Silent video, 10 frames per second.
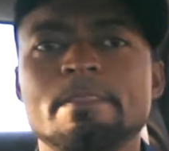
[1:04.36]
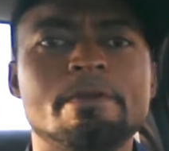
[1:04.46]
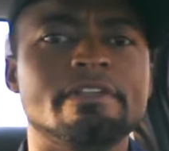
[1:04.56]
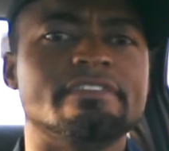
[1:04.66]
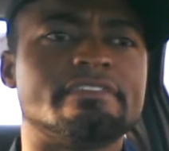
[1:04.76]

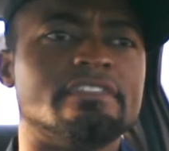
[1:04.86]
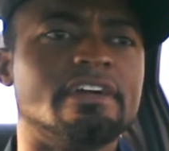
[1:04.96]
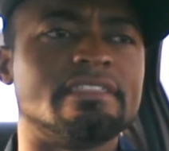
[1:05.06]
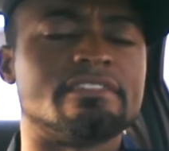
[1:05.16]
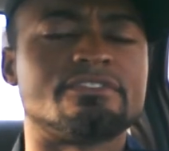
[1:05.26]
You could just
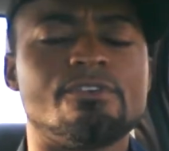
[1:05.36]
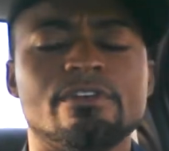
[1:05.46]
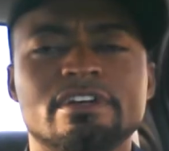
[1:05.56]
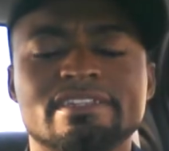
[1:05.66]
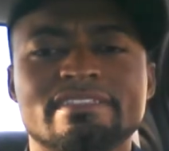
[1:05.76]
look at the
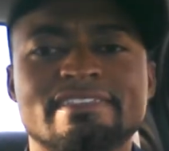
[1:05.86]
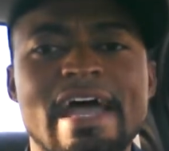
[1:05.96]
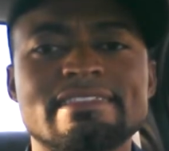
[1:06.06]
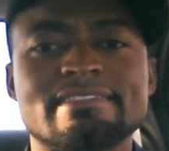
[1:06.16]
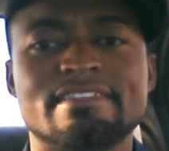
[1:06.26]
score, look at the
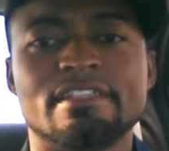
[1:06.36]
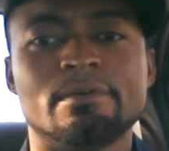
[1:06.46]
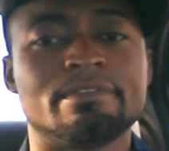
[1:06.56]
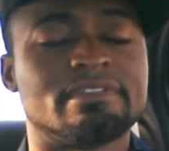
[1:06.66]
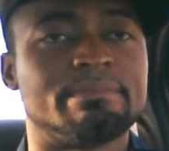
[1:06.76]
stats, and tell it
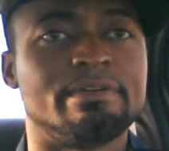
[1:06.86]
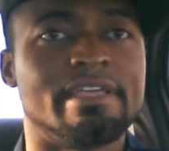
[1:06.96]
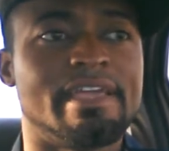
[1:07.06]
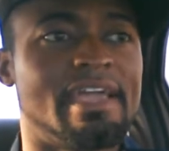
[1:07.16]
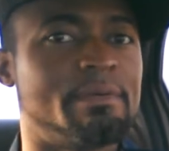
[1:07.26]
wasn't a
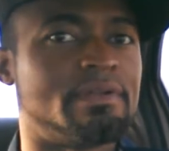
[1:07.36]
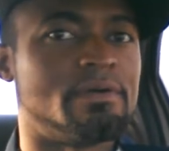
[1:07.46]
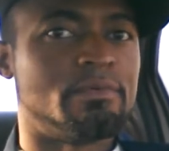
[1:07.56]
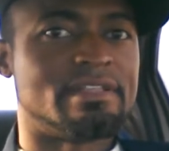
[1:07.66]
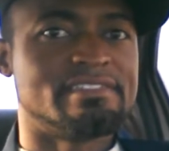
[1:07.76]
pretty game. When
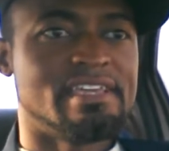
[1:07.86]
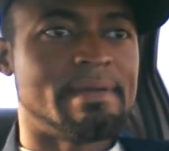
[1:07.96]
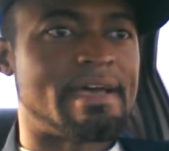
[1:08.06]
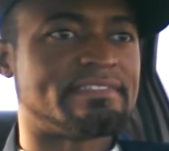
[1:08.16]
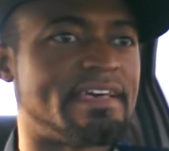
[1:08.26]
a team
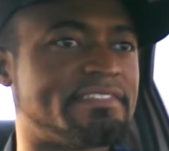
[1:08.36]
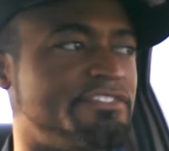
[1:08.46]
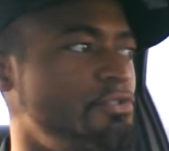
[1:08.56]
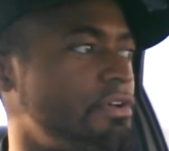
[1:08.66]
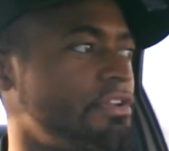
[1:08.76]
has less
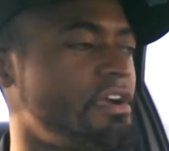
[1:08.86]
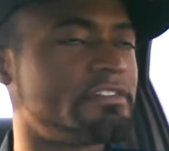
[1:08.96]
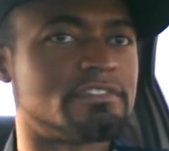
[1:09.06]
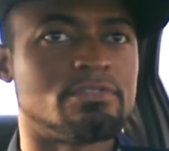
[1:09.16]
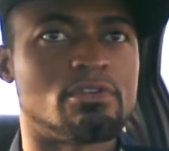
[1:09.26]
than 200
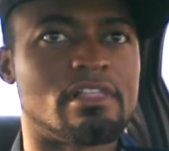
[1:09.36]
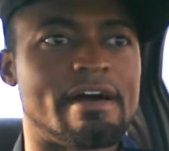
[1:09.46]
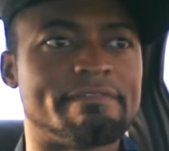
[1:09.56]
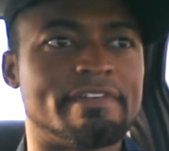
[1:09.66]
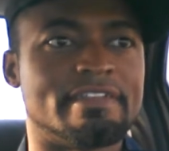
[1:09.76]
yards of total
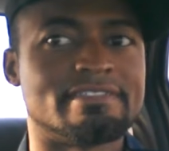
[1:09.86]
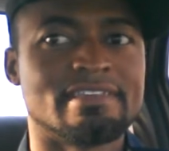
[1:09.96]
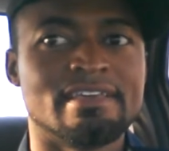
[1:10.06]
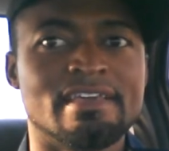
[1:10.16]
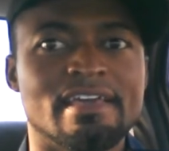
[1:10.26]
offense,
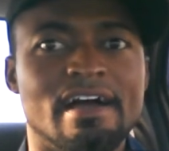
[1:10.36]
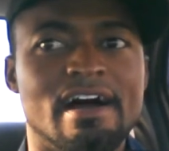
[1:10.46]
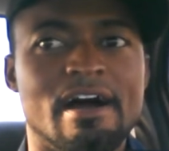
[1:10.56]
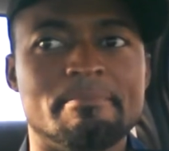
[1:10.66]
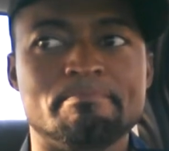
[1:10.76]

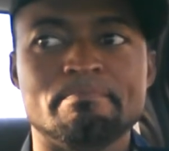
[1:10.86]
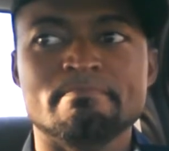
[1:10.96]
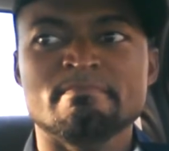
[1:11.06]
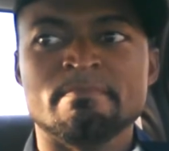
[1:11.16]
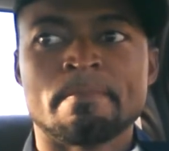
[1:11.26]

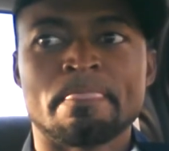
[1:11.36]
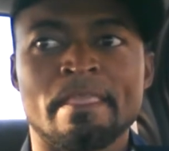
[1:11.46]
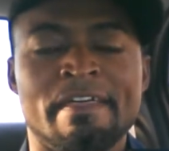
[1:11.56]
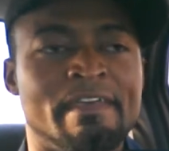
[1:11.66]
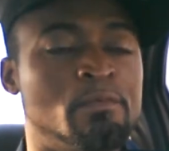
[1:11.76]

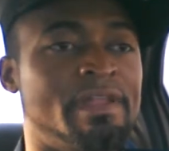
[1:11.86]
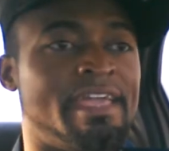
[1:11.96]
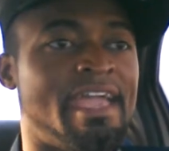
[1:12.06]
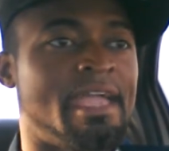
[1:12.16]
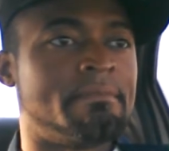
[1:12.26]
and they win a
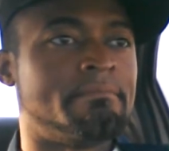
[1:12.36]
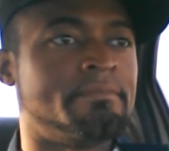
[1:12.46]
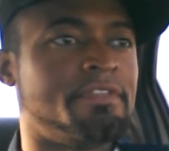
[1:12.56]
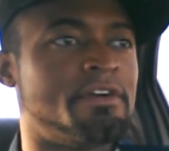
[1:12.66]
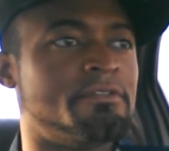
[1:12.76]
game,
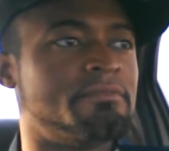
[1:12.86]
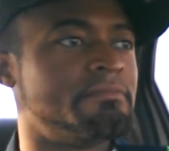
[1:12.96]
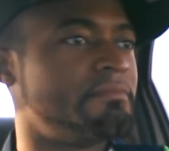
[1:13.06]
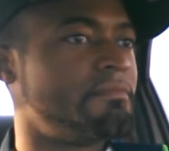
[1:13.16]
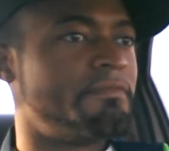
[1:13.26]

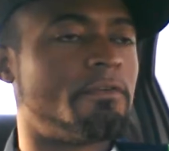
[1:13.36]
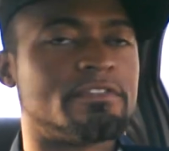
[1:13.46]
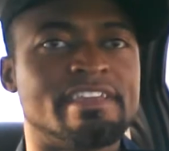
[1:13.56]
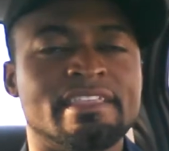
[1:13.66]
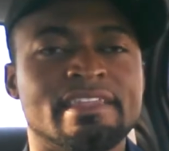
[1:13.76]

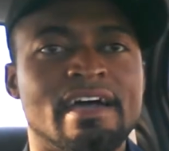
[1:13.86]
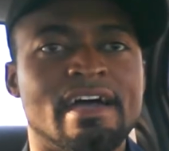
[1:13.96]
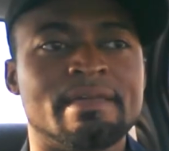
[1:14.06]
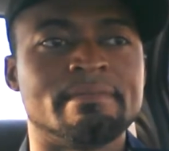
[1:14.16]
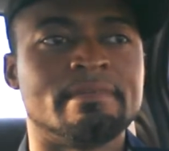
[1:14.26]

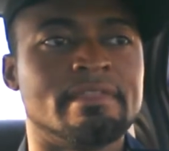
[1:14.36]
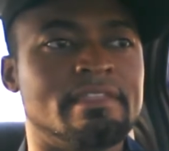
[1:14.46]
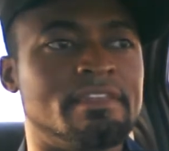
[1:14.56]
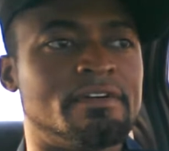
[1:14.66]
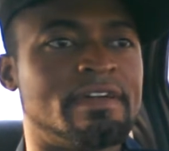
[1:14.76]
14-9,
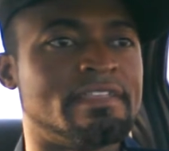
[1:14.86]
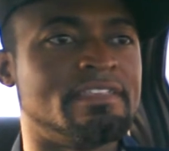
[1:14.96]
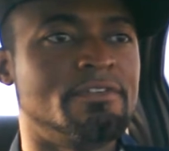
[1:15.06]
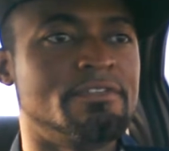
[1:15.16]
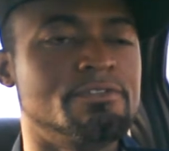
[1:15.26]
you know
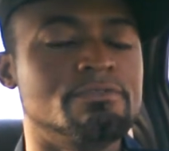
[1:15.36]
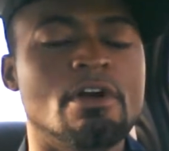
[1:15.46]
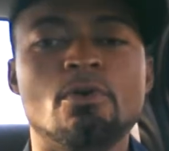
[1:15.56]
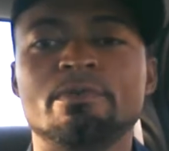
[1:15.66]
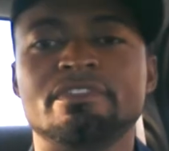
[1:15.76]

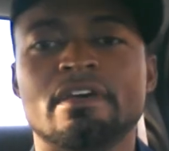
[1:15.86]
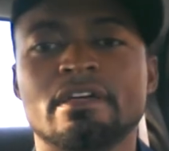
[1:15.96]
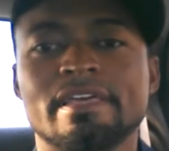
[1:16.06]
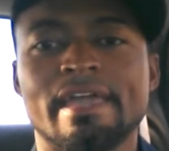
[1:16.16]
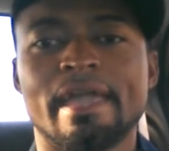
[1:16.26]
it was an
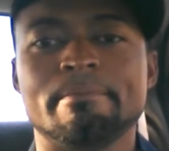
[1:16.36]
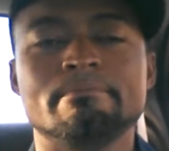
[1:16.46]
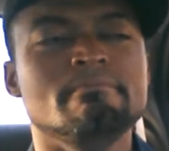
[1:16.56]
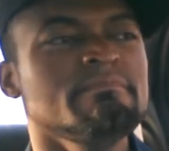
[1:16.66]
ugly game.